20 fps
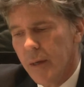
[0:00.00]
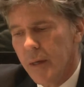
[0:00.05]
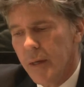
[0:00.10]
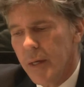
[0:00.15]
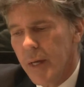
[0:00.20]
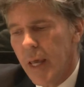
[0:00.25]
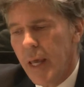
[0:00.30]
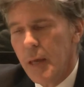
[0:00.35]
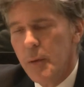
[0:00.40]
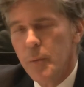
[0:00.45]

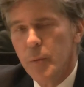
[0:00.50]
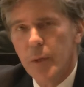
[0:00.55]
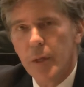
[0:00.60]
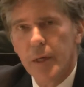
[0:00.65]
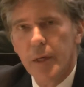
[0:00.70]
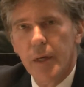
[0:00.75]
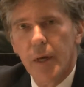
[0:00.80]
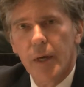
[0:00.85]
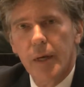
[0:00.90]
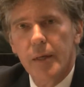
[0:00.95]
named
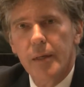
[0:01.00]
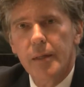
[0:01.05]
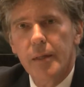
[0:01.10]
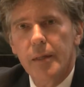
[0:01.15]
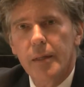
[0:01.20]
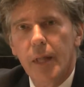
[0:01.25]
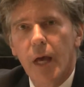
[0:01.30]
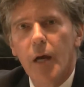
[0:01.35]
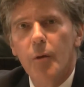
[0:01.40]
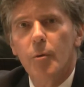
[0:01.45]
the
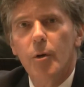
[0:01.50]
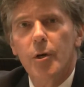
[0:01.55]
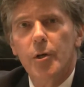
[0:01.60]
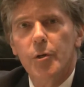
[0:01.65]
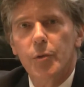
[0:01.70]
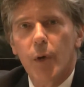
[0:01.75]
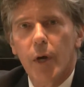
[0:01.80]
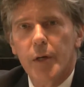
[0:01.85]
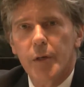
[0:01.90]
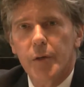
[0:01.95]
Library
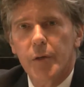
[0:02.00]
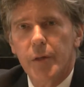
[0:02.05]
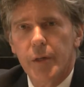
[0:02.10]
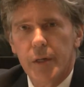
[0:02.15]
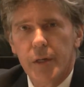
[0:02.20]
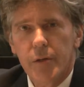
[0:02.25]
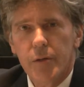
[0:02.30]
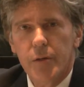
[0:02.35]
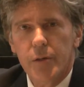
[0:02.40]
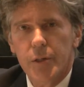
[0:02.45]
Director of the
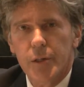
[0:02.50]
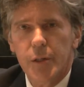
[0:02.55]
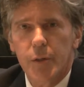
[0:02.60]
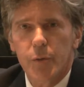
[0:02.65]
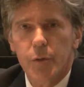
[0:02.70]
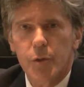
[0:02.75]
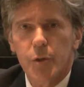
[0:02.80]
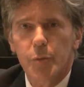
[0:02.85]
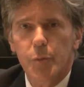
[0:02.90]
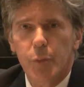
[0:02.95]
Year, and she
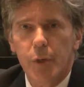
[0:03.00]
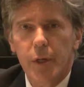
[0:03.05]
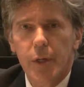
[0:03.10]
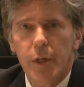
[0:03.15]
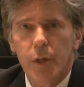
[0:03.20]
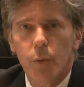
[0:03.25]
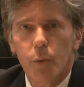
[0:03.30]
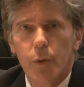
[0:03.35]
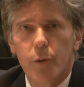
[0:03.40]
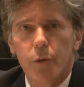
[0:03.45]
was
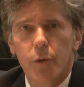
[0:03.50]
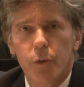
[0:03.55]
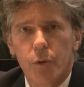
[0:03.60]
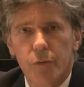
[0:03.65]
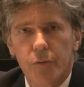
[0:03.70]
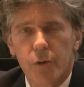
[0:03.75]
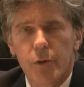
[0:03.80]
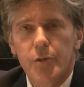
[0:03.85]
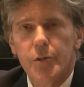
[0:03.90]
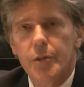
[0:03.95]
competing with
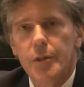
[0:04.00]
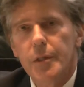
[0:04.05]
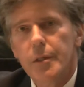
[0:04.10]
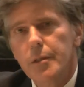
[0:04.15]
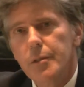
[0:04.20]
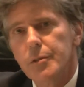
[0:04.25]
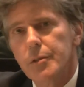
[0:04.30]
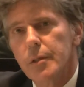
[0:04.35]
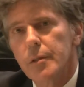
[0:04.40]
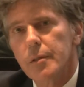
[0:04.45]

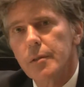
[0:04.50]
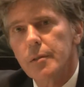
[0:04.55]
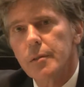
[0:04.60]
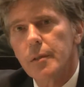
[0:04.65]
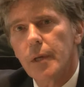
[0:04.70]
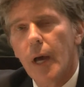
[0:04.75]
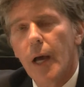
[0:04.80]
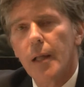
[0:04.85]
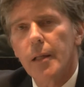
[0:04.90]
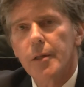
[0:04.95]
universities
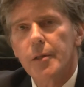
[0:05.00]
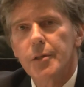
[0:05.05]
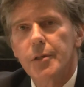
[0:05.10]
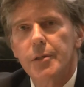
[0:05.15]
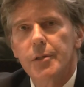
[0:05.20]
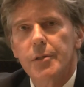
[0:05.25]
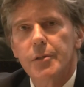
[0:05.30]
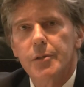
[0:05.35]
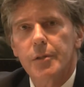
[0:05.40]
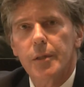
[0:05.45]
and
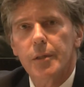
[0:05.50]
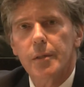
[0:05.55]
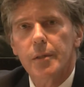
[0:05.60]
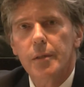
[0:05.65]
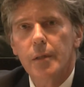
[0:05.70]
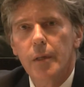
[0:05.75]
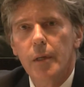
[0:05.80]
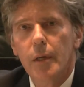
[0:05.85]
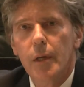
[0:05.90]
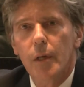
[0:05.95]
colleges and